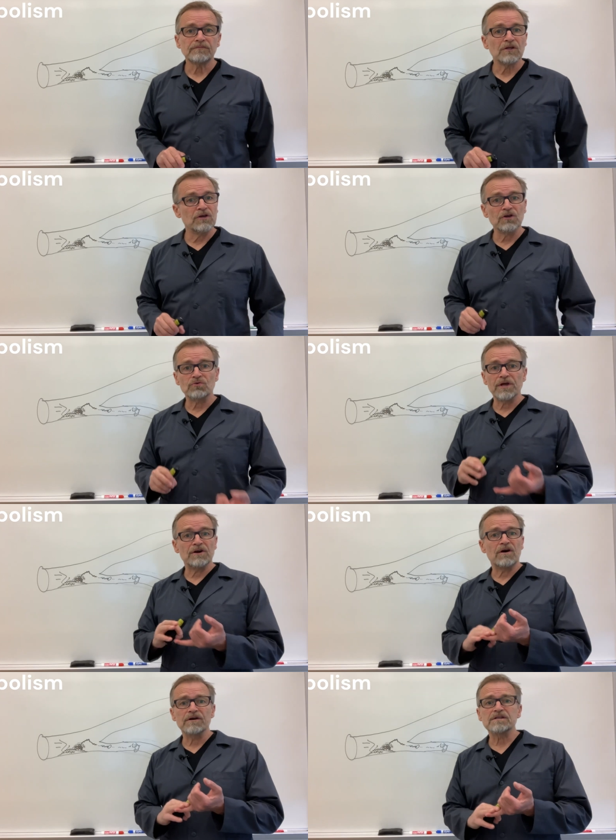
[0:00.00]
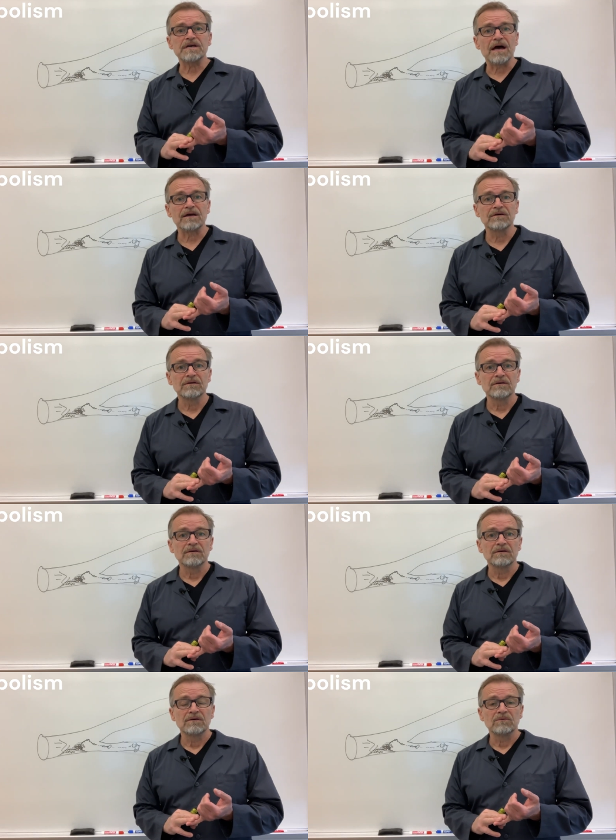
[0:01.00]
can create a heart attack,
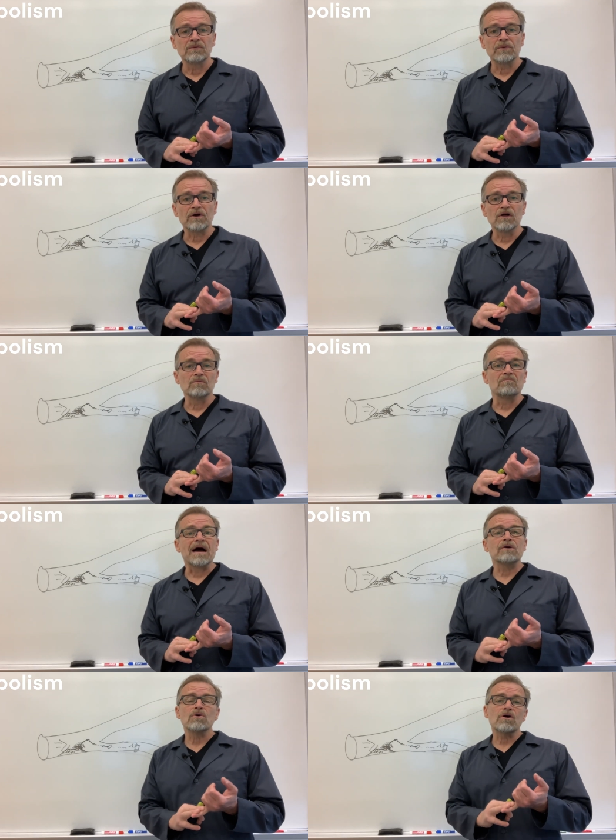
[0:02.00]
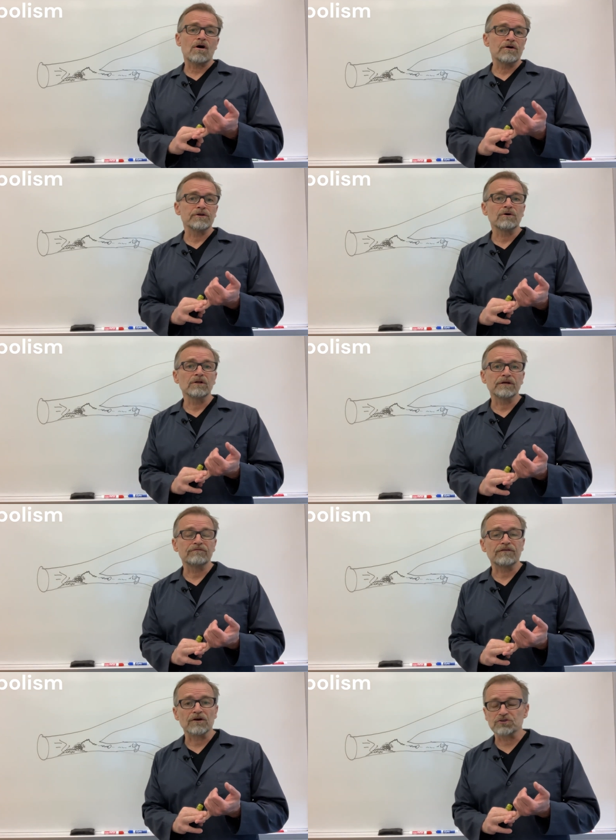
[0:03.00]
what we call a myocardial
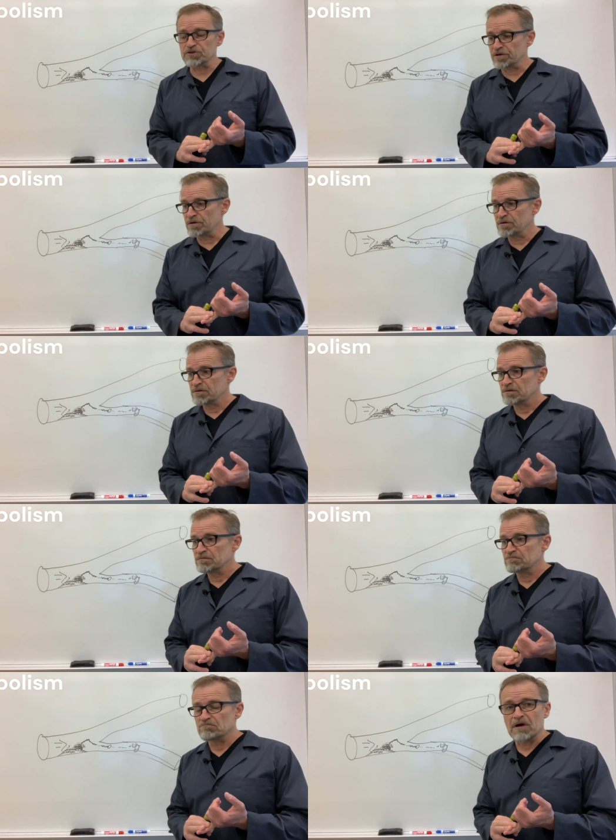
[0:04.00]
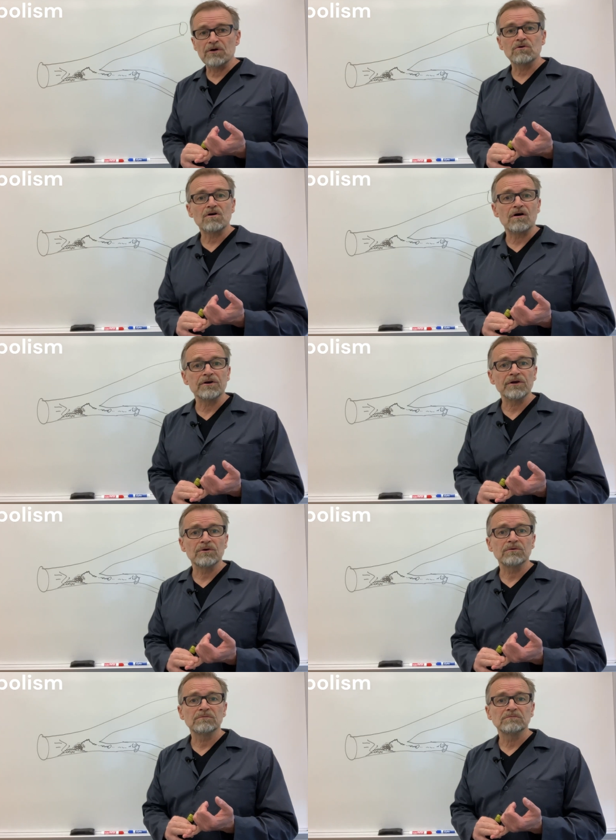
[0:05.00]
infarction.
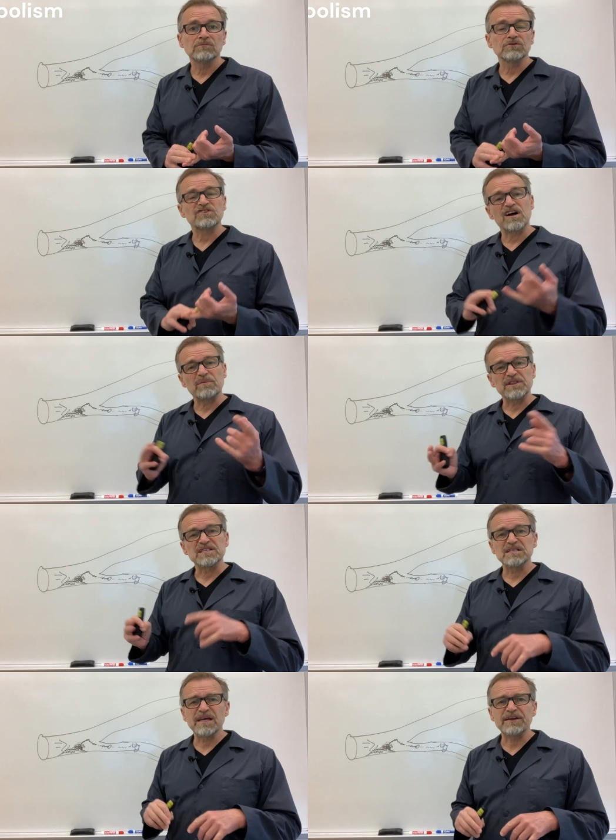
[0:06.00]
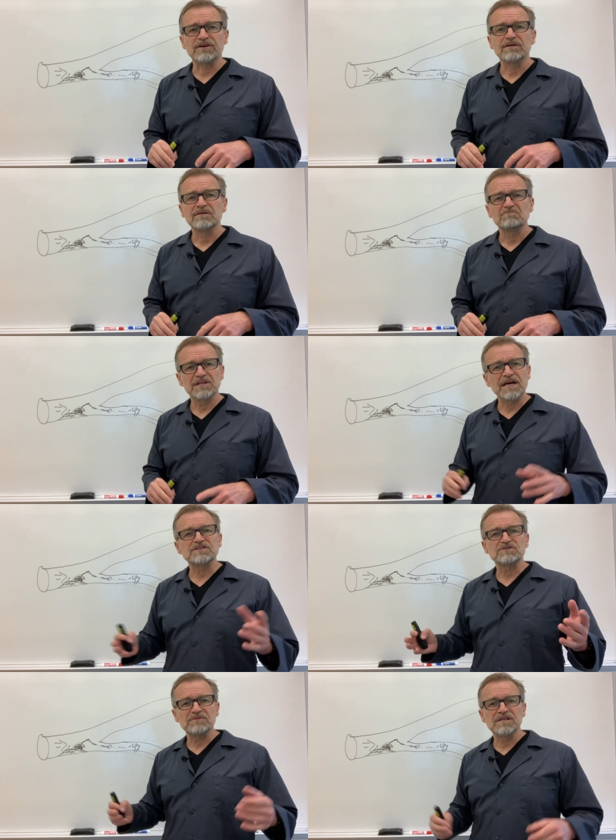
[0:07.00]
Myocardial, we'll talk about this later, but that
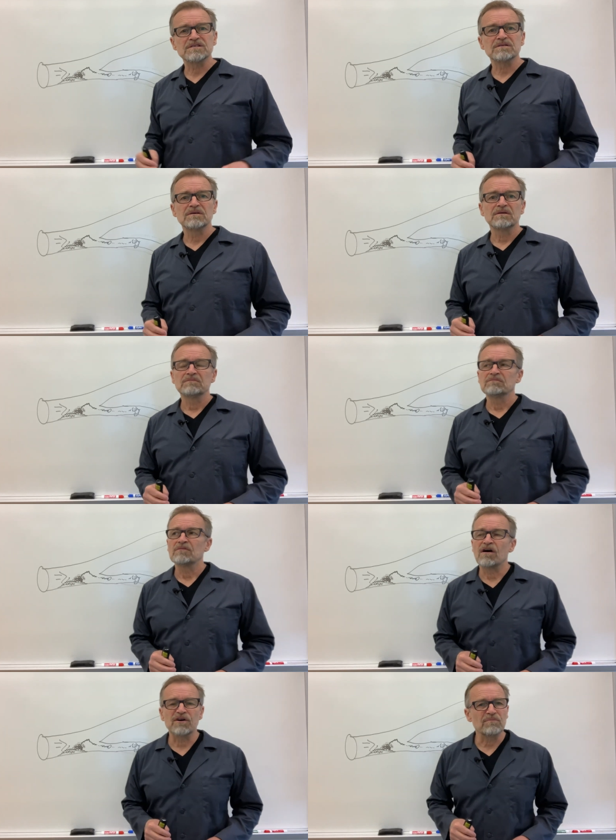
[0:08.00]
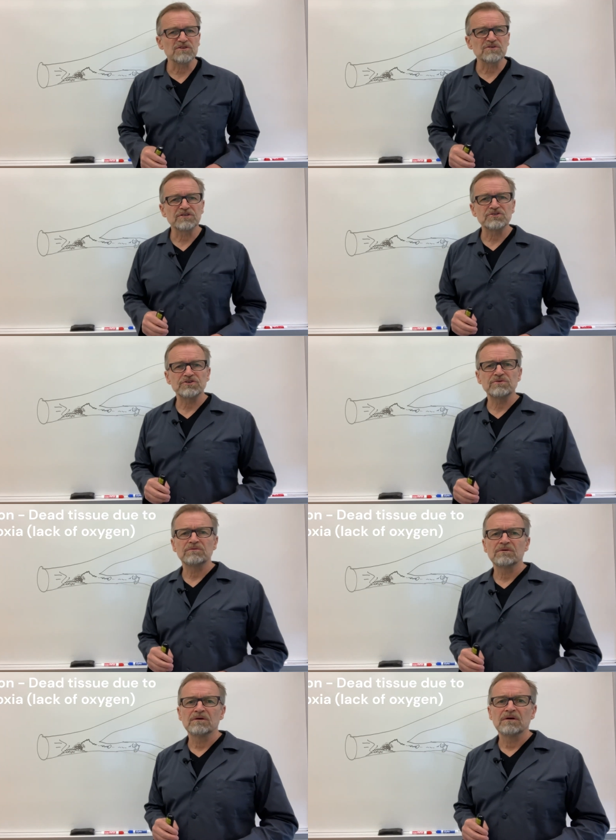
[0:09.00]
just means heart muscle tissue.
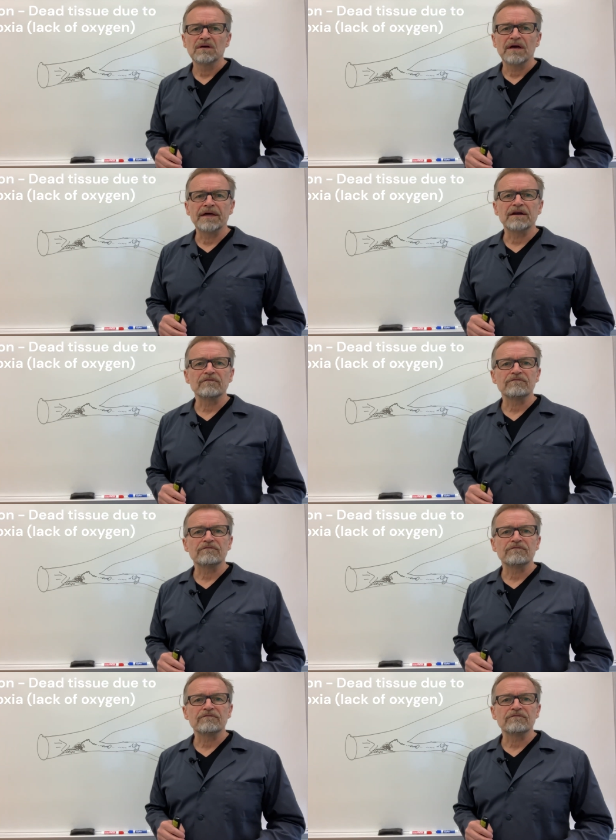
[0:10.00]
And an